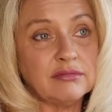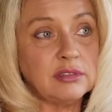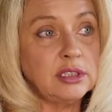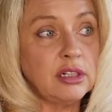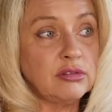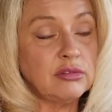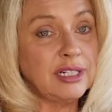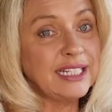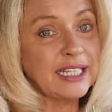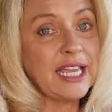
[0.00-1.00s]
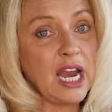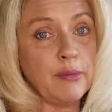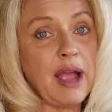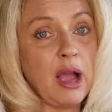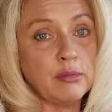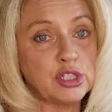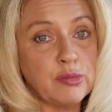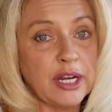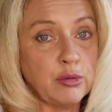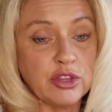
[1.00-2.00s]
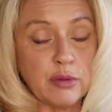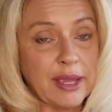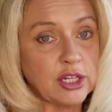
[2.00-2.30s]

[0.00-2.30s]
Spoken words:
You don't really care about how much money, whether you make $1,